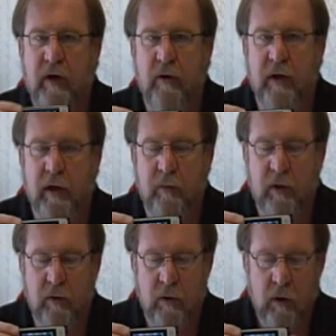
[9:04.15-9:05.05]

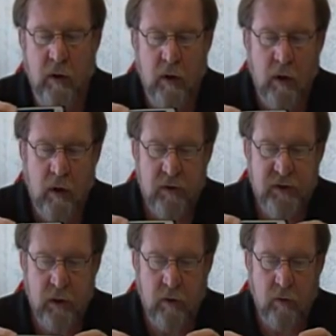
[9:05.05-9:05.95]
paradigm here.
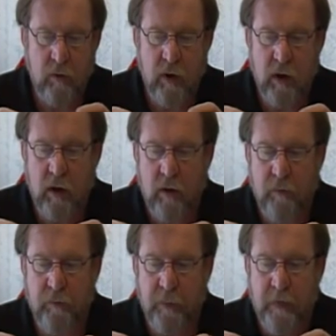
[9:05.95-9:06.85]

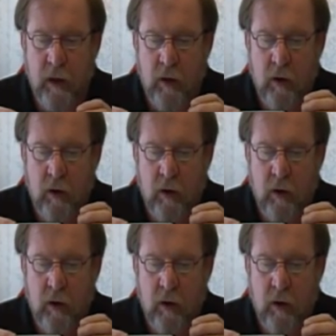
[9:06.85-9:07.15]
So